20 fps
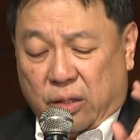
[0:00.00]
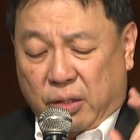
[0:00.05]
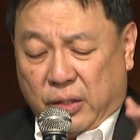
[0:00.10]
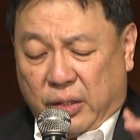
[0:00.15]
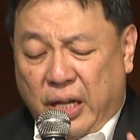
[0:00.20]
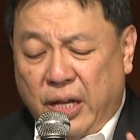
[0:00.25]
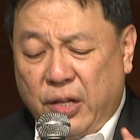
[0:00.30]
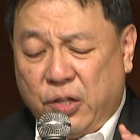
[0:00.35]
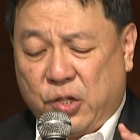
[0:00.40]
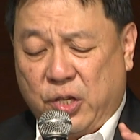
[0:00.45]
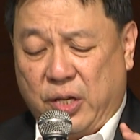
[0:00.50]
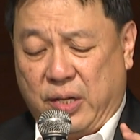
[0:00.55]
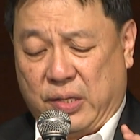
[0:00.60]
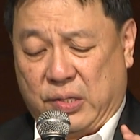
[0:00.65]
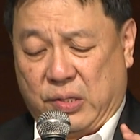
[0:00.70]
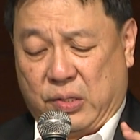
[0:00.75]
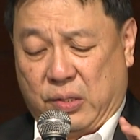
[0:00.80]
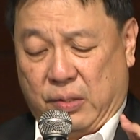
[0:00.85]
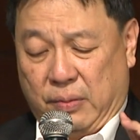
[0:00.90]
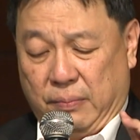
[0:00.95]
teach
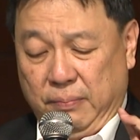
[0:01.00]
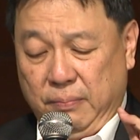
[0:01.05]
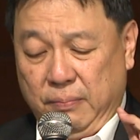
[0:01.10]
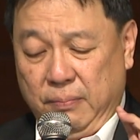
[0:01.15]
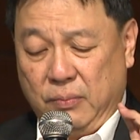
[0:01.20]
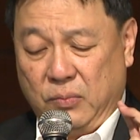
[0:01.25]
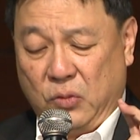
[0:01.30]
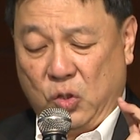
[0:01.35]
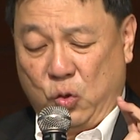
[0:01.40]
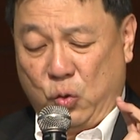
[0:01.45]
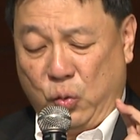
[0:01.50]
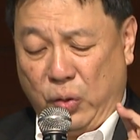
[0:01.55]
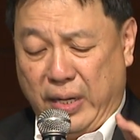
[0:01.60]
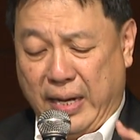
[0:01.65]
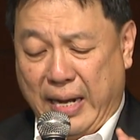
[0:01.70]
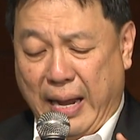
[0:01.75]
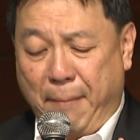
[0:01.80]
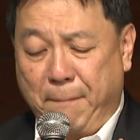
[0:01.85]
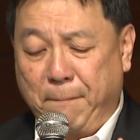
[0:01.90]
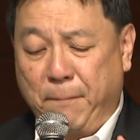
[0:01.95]
us to
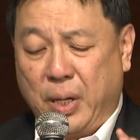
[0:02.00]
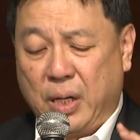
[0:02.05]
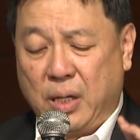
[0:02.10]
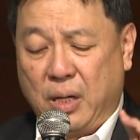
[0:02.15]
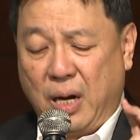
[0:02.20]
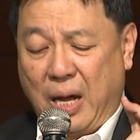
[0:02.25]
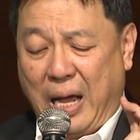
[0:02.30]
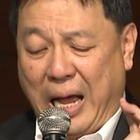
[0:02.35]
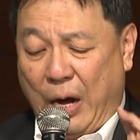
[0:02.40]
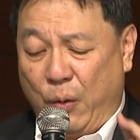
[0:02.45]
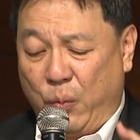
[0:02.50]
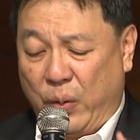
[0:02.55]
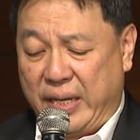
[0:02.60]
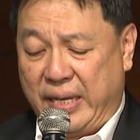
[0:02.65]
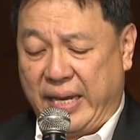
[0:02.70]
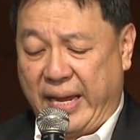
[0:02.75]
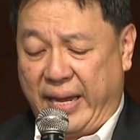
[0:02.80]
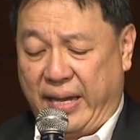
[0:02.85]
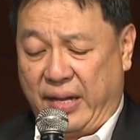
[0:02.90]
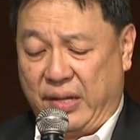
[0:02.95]
number our
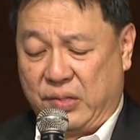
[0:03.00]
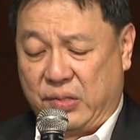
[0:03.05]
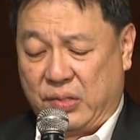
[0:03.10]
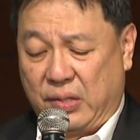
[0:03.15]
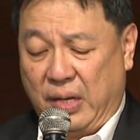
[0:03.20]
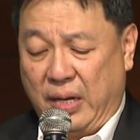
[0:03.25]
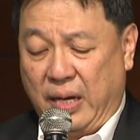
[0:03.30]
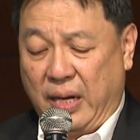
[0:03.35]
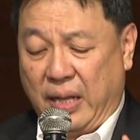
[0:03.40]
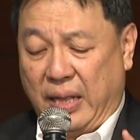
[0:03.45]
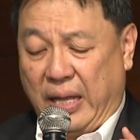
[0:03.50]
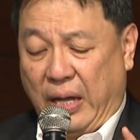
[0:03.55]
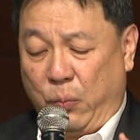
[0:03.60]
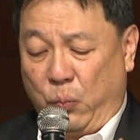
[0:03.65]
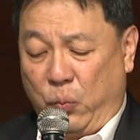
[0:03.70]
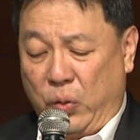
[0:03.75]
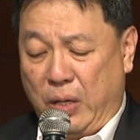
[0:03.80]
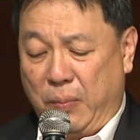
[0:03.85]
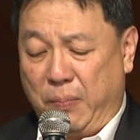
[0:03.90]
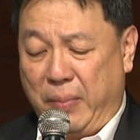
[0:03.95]
days,
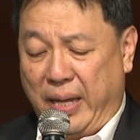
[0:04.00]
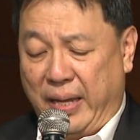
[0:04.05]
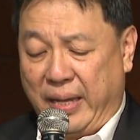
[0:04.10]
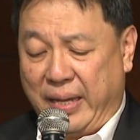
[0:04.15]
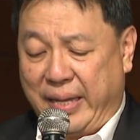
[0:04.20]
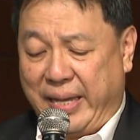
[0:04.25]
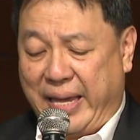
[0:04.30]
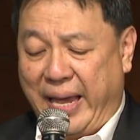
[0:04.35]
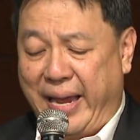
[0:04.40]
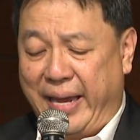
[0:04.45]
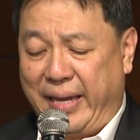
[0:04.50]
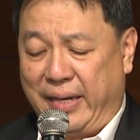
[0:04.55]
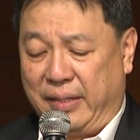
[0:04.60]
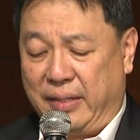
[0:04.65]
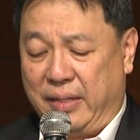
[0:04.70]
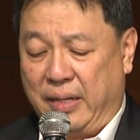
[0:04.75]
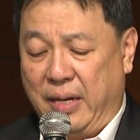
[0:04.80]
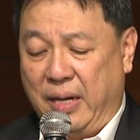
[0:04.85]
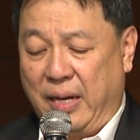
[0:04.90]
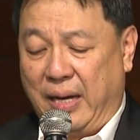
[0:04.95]
that we may
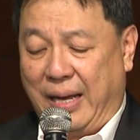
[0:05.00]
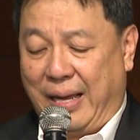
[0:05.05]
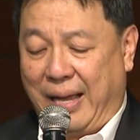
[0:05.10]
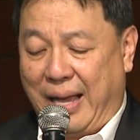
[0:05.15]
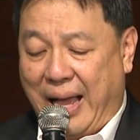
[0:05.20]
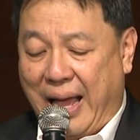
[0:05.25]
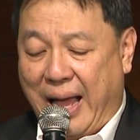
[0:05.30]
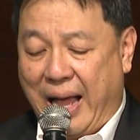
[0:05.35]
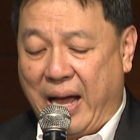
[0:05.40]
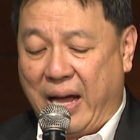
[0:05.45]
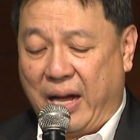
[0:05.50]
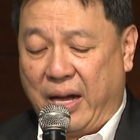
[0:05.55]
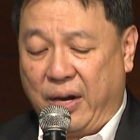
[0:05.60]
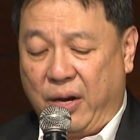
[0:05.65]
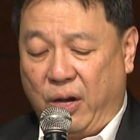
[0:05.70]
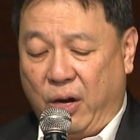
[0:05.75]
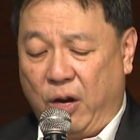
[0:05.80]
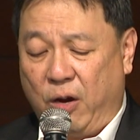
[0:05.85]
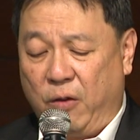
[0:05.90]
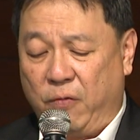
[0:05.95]
gain a
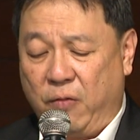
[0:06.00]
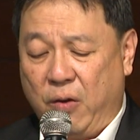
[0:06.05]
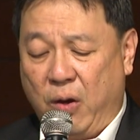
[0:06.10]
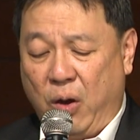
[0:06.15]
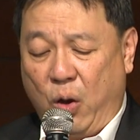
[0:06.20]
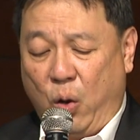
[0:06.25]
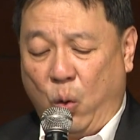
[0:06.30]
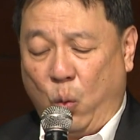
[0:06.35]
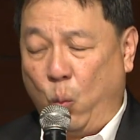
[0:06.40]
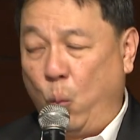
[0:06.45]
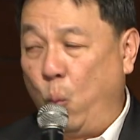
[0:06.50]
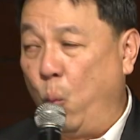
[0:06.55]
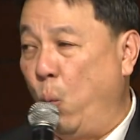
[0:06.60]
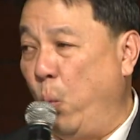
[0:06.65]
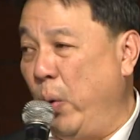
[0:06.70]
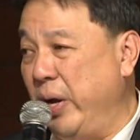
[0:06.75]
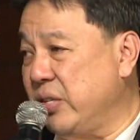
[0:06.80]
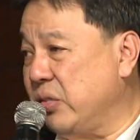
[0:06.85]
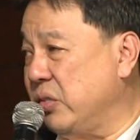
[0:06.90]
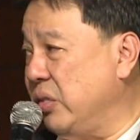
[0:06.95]
heart of
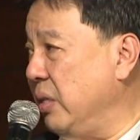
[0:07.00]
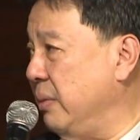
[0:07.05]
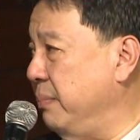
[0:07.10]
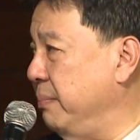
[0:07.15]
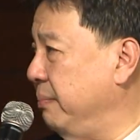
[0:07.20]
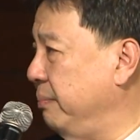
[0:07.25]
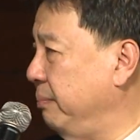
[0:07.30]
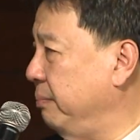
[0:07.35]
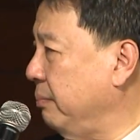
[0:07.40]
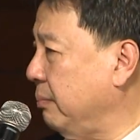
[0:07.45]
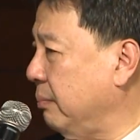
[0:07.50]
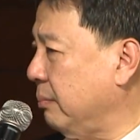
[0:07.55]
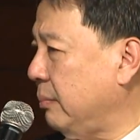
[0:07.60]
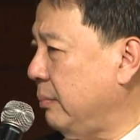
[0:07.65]
wisdom.